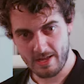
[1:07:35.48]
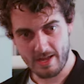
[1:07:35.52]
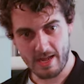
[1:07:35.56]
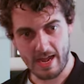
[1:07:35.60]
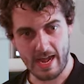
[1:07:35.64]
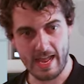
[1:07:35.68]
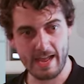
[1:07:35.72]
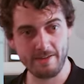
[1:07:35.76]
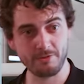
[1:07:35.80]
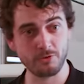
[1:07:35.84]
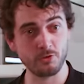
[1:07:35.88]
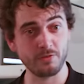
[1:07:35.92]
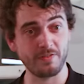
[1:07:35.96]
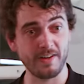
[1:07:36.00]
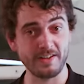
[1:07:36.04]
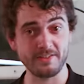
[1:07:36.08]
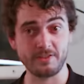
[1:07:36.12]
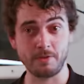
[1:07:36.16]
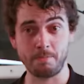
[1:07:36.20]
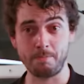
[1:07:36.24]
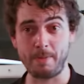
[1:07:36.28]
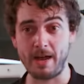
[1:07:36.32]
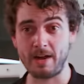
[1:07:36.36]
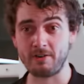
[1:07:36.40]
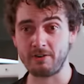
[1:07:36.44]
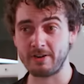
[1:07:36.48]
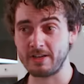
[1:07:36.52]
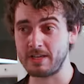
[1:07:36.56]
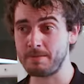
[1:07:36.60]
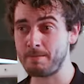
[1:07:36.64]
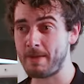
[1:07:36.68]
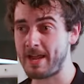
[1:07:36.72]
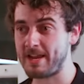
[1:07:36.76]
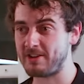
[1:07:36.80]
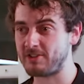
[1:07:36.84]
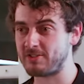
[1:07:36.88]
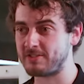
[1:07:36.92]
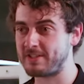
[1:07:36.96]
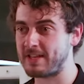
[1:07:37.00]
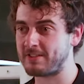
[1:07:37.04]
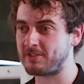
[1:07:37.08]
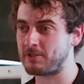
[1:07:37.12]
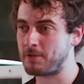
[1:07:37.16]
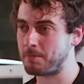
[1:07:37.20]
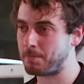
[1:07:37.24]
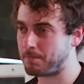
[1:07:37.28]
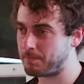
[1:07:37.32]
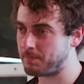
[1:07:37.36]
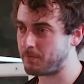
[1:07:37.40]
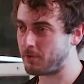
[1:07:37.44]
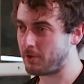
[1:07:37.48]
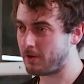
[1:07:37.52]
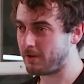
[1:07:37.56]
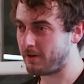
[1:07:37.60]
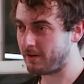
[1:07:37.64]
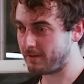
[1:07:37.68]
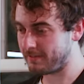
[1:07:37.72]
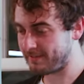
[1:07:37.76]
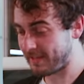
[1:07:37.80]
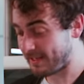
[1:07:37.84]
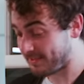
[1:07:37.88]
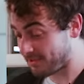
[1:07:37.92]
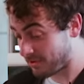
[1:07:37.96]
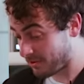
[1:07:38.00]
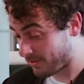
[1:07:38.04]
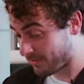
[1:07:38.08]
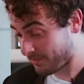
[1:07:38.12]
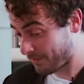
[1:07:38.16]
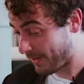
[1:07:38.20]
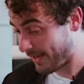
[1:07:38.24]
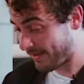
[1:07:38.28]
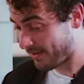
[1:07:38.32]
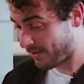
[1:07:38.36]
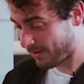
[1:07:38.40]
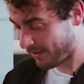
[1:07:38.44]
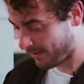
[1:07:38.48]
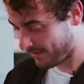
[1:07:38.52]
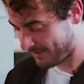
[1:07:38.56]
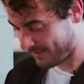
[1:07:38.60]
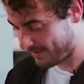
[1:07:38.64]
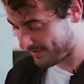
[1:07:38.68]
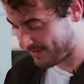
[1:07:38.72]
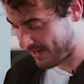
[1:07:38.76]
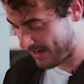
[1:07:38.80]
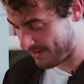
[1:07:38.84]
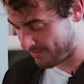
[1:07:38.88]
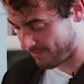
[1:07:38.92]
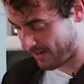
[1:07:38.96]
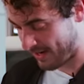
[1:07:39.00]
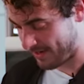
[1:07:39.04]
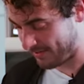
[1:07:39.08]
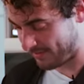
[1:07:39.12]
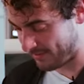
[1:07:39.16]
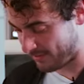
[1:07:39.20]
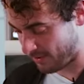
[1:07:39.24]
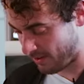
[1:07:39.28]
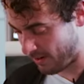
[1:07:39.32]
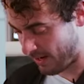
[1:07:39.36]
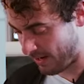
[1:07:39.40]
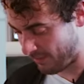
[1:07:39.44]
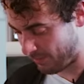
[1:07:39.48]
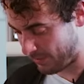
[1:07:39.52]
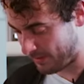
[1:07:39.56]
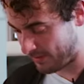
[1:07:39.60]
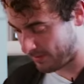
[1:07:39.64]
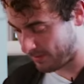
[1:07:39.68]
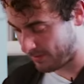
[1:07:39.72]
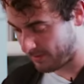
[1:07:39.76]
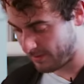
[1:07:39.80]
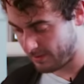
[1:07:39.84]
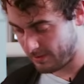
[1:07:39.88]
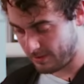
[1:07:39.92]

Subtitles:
I have to find some background image. That's the banner design, right? So I will